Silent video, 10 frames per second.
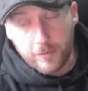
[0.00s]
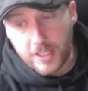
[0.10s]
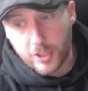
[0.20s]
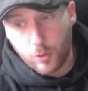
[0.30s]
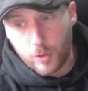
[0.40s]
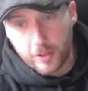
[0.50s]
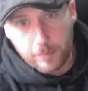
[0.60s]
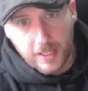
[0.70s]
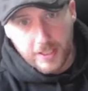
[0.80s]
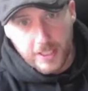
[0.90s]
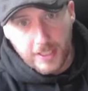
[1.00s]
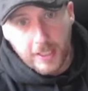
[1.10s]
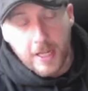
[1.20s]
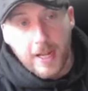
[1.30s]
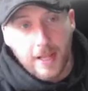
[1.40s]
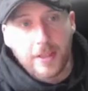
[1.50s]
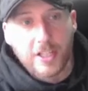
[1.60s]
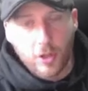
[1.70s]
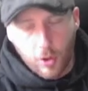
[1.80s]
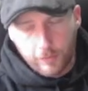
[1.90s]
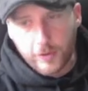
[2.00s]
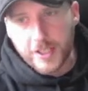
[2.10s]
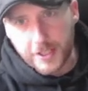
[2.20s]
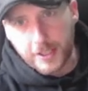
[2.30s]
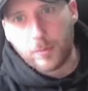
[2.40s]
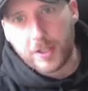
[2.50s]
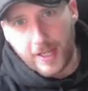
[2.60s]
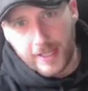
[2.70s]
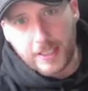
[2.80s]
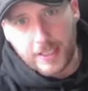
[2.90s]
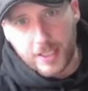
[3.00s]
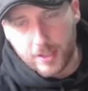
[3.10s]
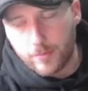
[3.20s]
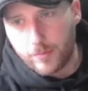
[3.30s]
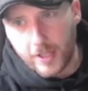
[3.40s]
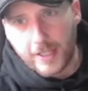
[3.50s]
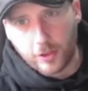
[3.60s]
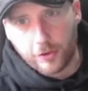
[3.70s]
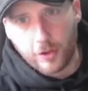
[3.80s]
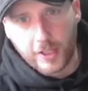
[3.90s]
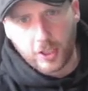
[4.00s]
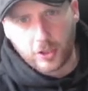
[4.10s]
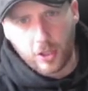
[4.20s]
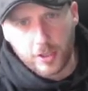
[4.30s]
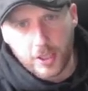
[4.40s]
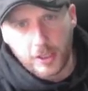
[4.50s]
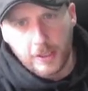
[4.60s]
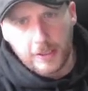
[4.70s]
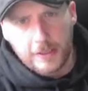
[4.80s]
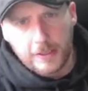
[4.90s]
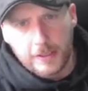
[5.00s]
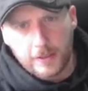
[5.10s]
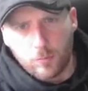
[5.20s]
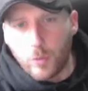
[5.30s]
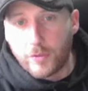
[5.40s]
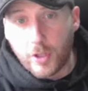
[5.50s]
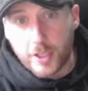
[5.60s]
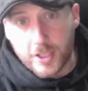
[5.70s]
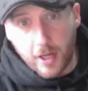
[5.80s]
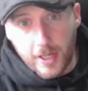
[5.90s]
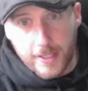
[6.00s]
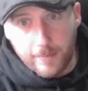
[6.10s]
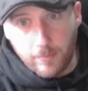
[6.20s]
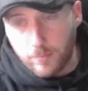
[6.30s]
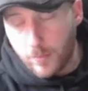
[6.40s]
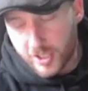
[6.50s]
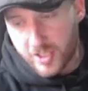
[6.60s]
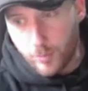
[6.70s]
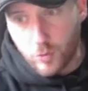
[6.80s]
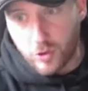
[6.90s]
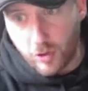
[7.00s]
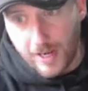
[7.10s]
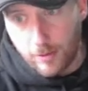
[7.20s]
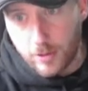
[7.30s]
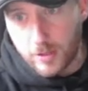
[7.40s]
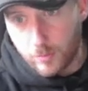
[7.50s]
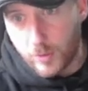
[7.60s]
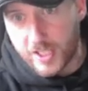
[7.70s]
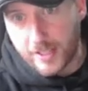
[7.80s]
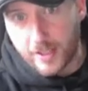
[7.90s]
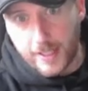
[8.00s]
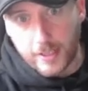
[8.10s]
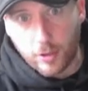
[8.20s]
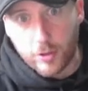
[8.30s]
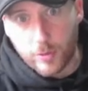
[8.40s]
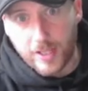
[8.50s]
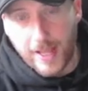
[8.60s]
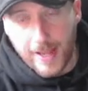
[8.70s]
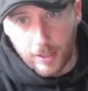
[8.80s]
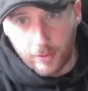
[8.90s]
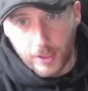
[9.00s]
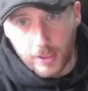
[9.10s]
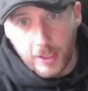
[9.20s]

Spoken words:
That's the horn of plenty, and that's often seen with Hades, that chthonic god. We've got the diadem, a small crown. We said that goes with Hera.